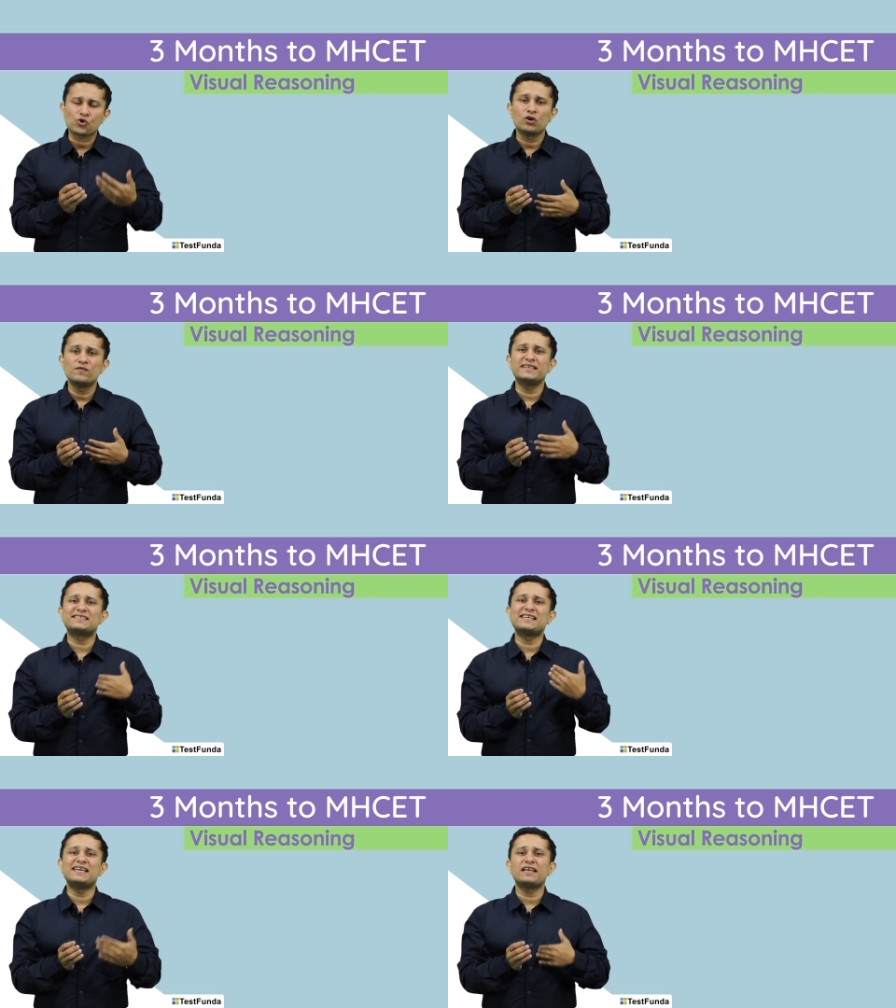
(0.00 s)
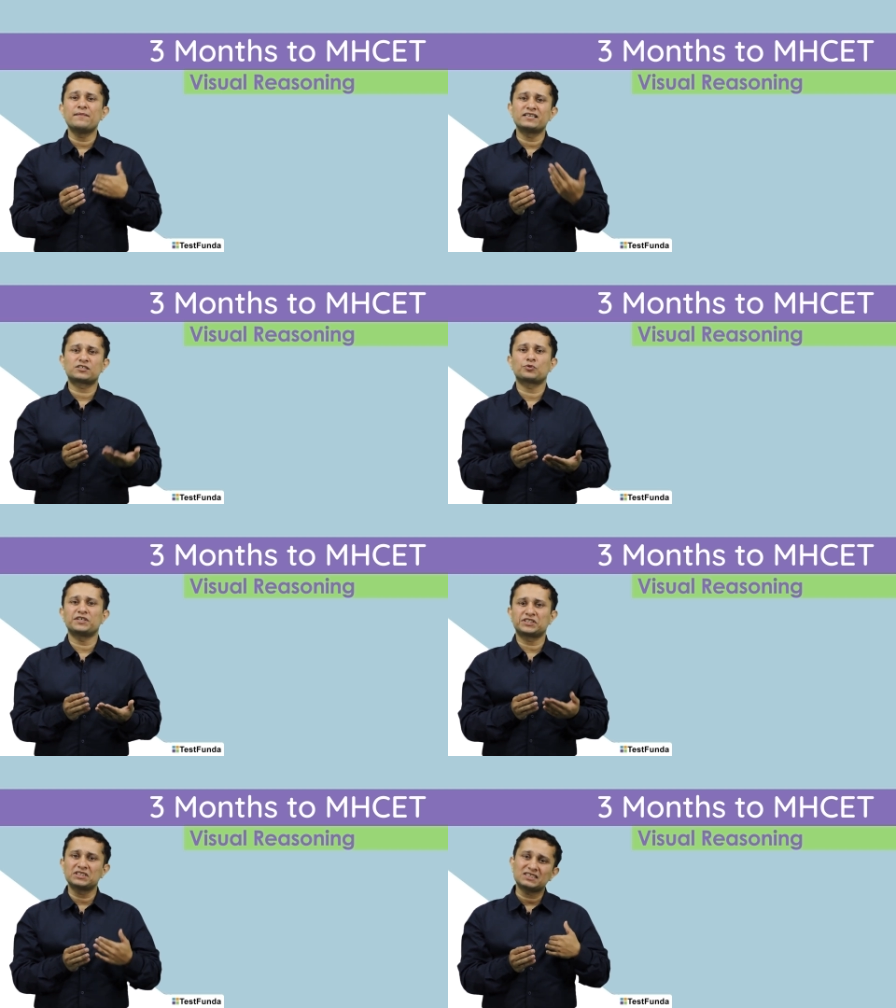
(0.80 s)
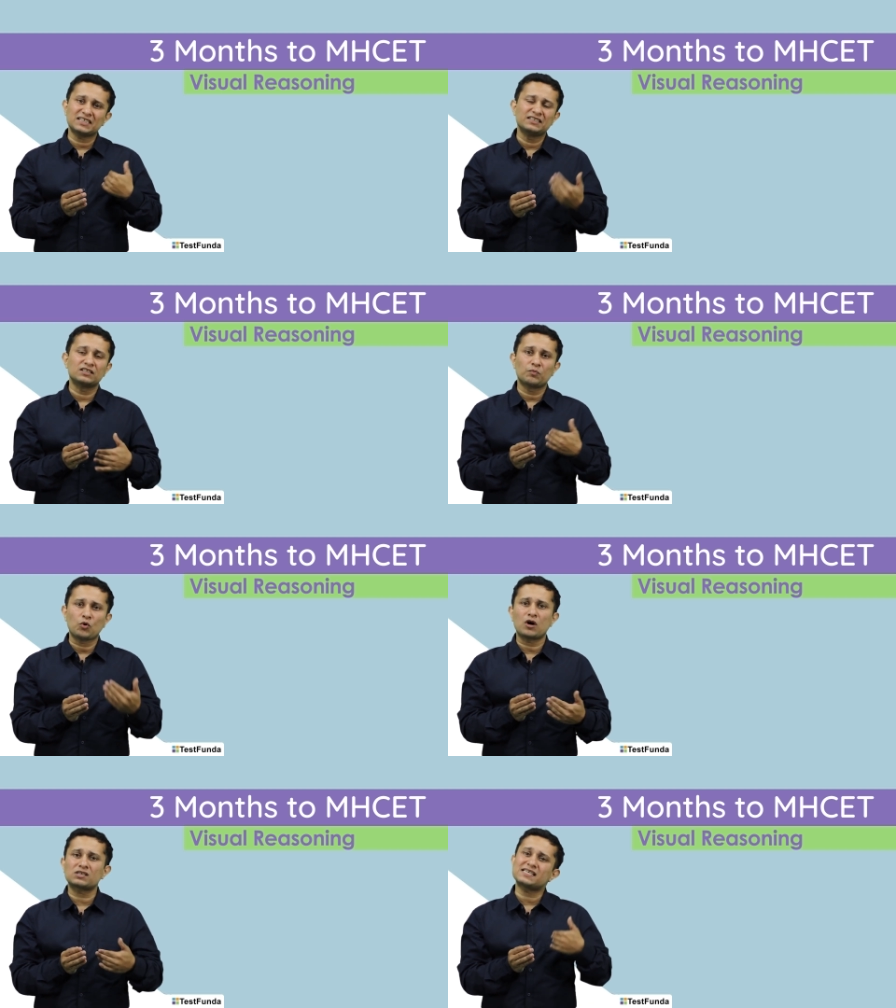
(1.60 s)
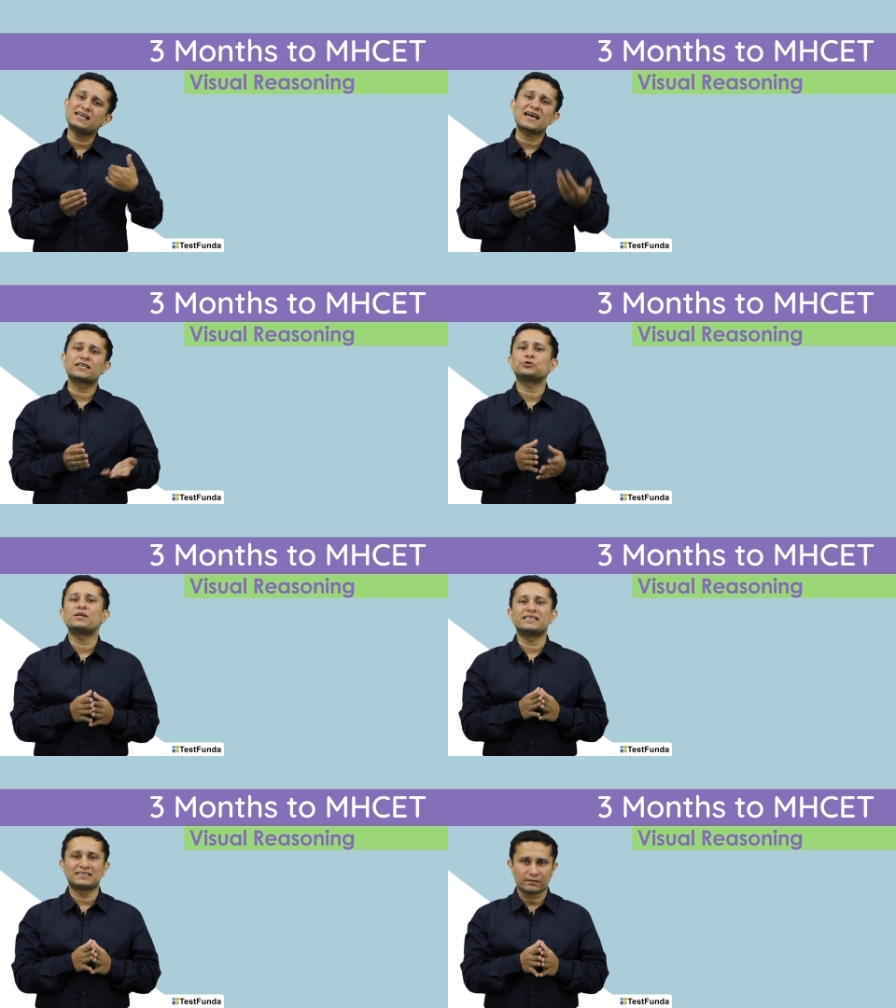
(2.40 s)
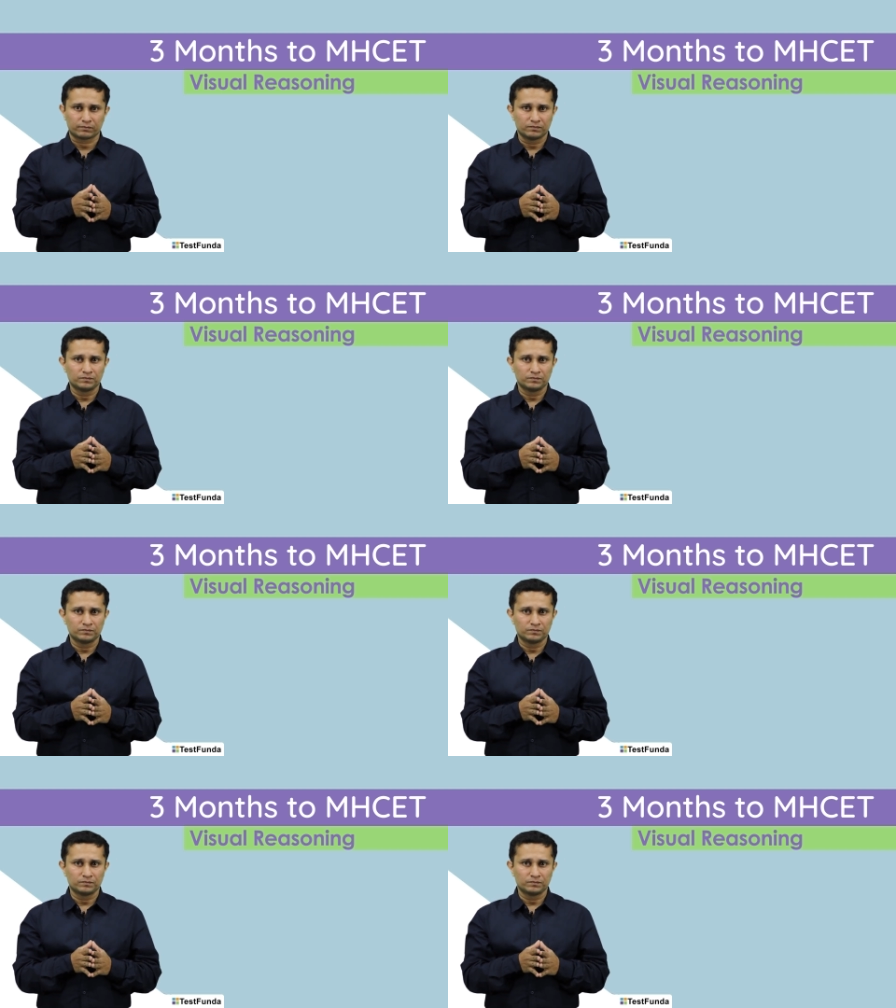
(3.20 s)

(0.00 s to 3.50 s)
solving CET based questions in the mocks and actual exam.